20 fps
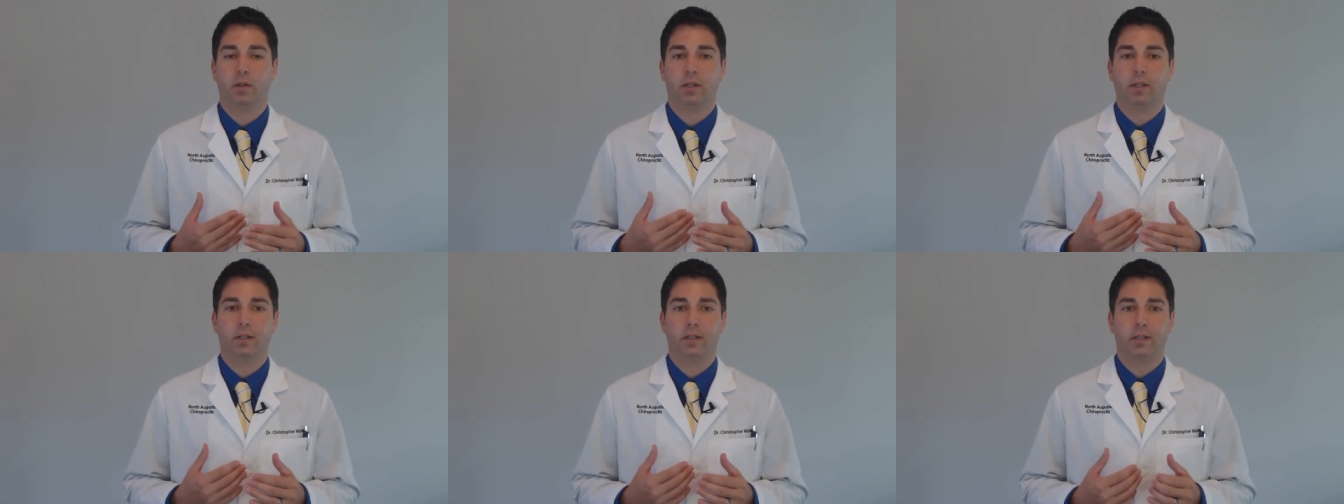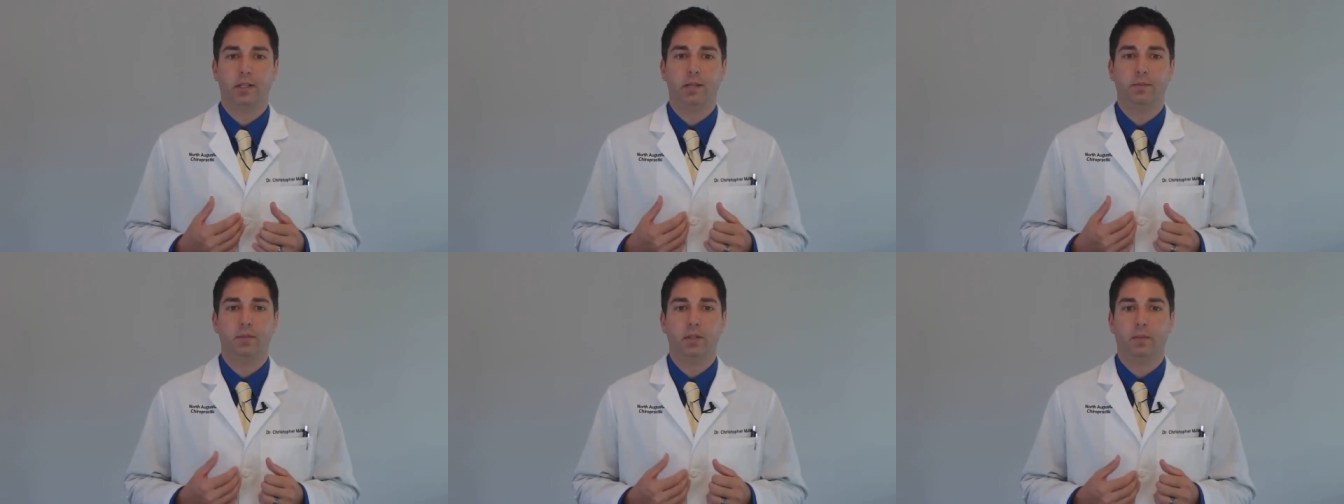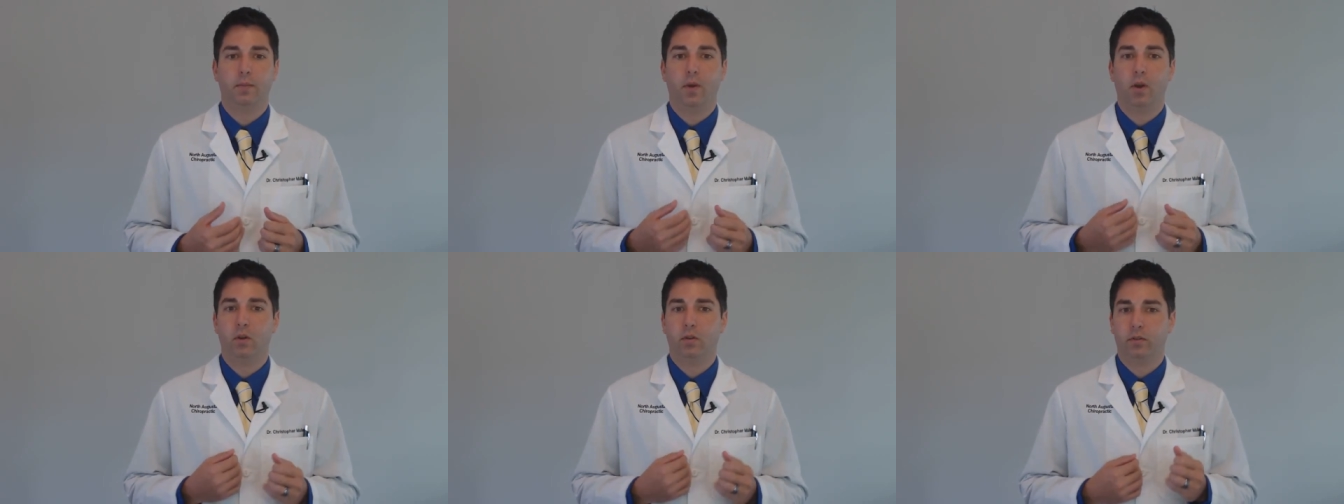It keeps
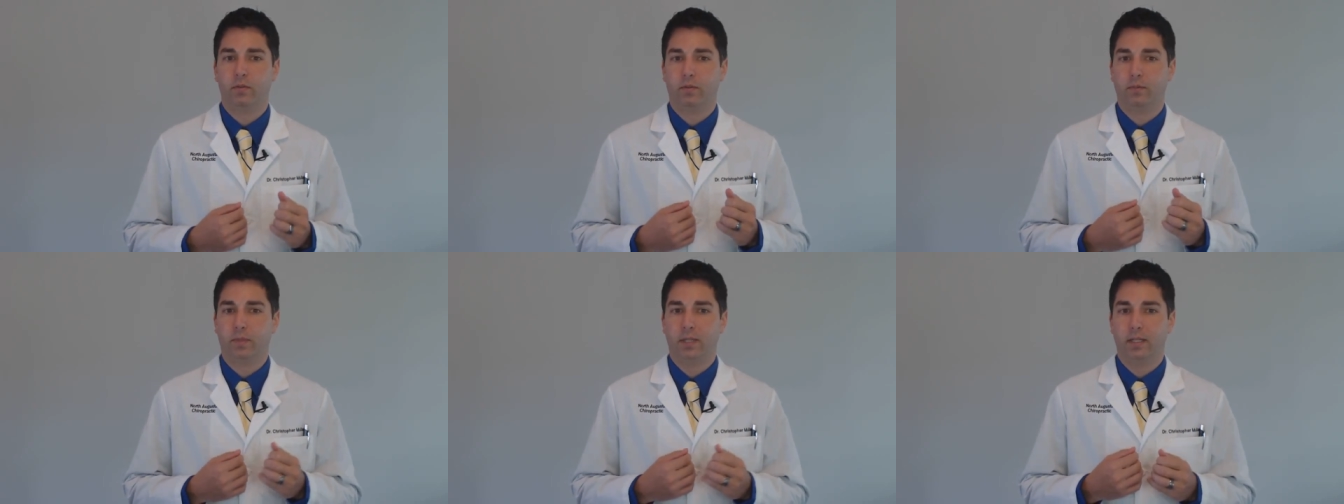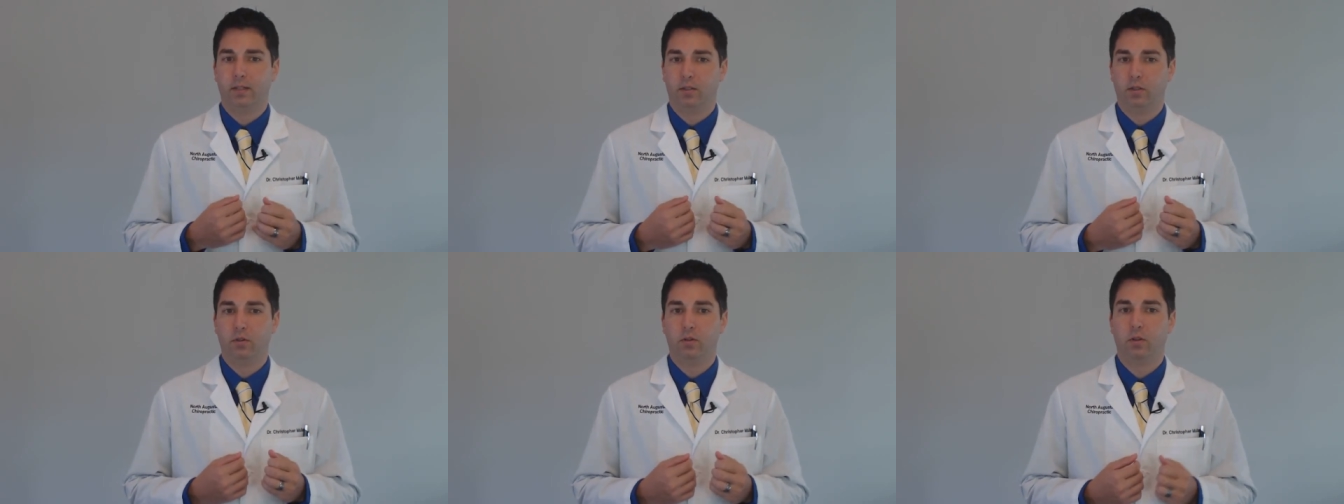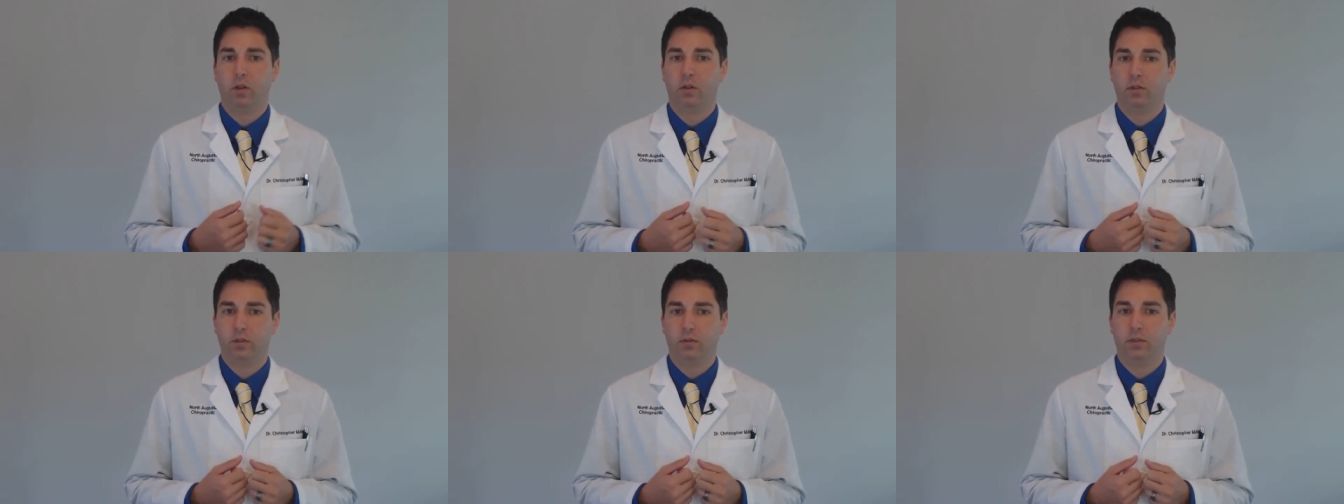the bones from getting too
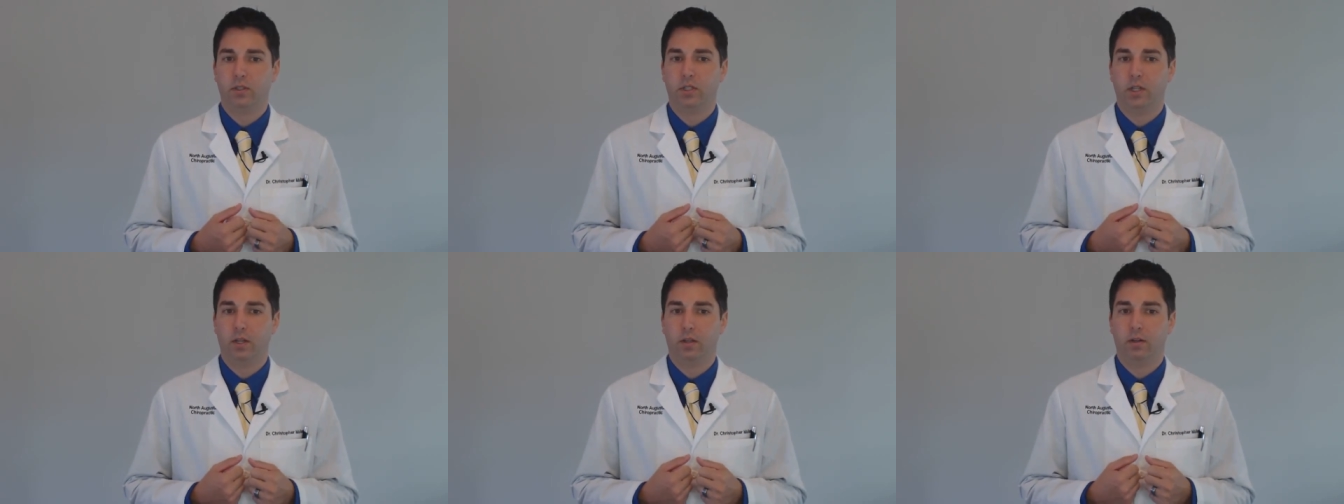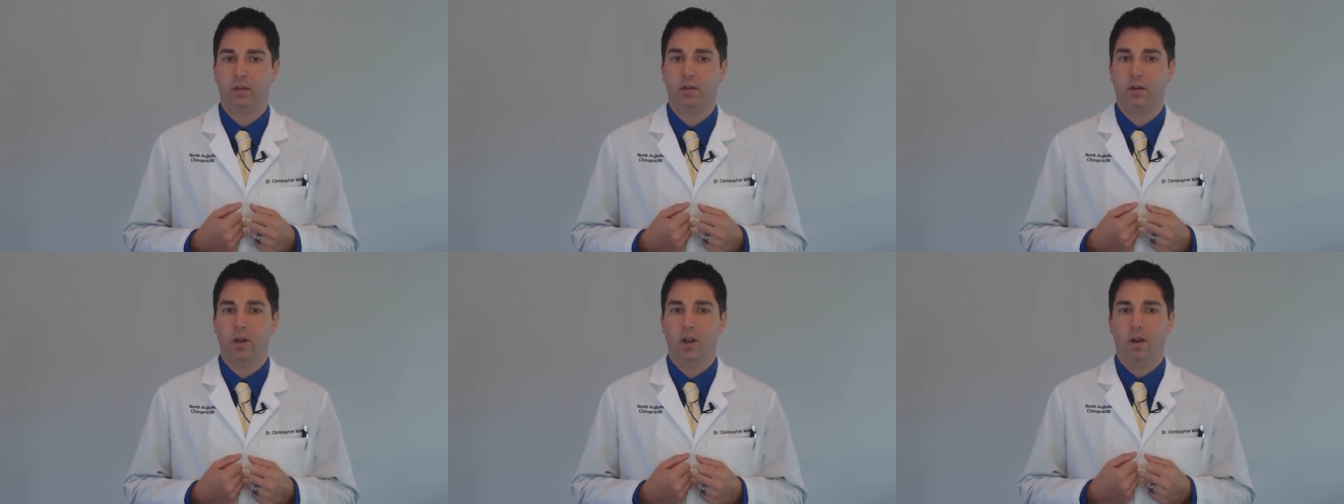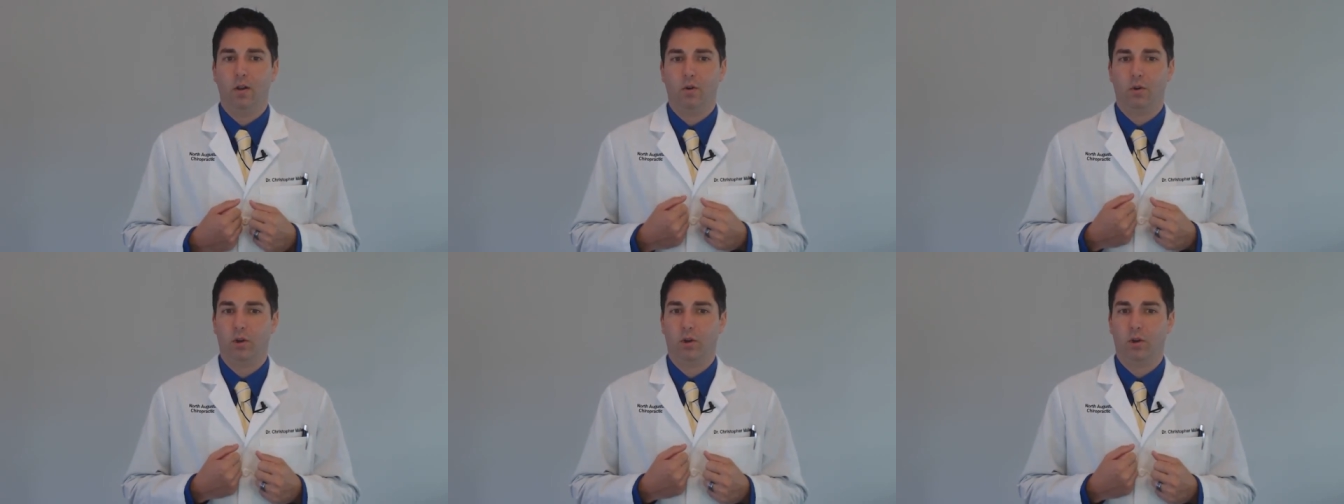close to each other